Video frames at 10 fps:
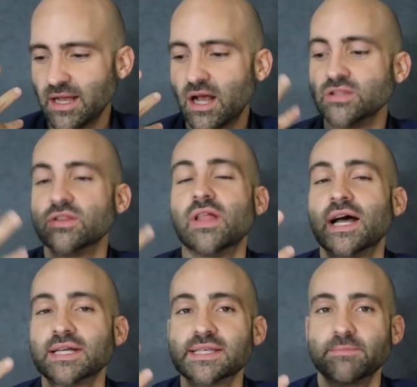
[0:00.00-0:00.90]

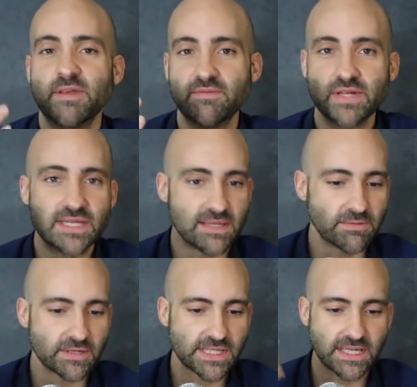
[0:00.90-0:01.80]
unlock some even
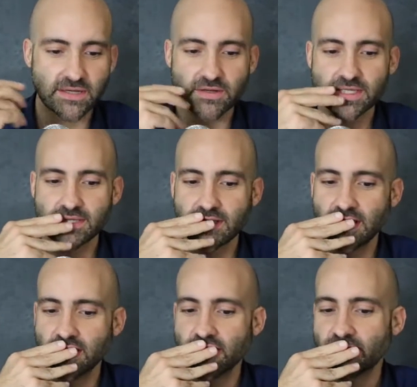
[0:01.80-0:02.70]
deeper secrets of the
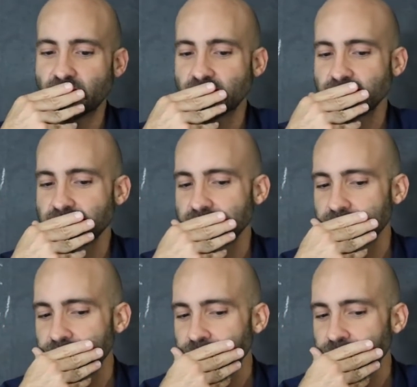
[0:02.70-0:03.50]
universe.